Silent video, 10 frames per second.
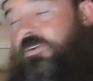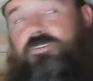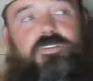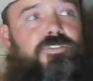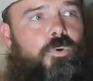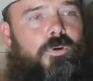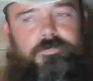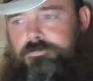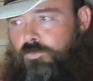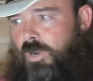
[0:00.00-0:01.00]
there's a
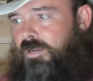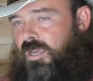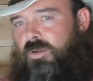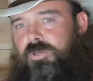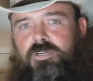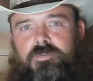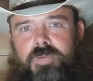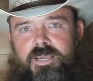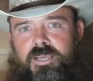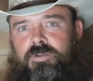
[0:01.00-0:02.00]
storm right now here at
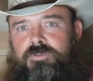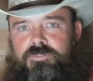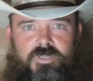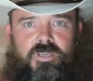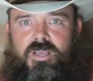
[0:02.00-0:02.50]
my house.